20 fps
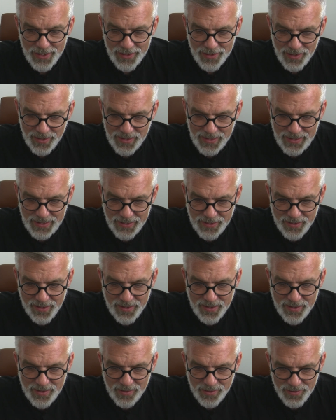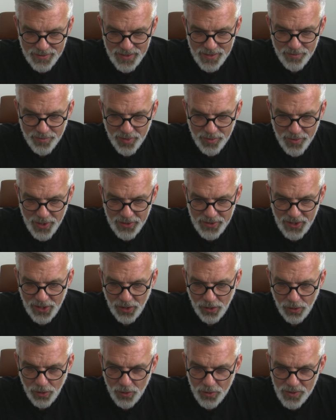that seeks to start and promote a
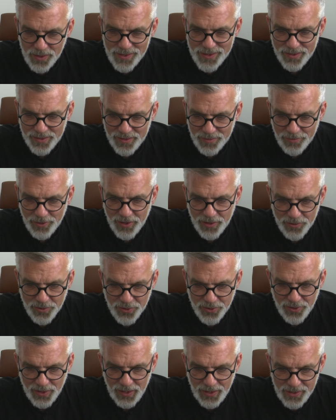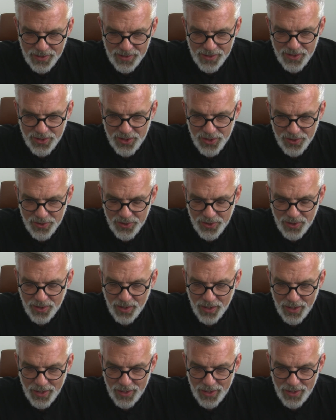long-term cultural institution.